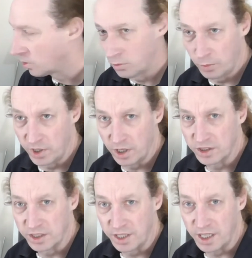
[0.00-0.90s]
will be nice
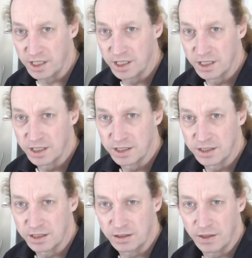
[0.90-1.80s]
today.
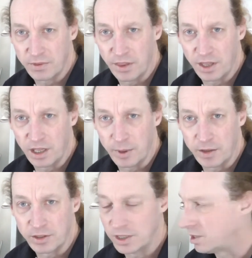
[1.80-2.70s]
Still having to think
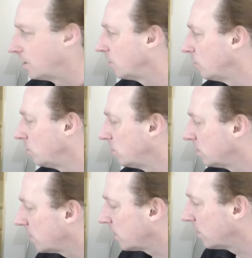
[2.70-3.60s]
about it, isn't it? Ooh,
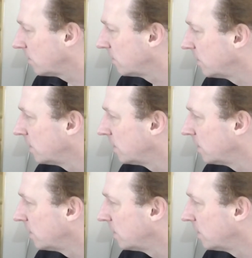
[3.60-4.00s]
hang on.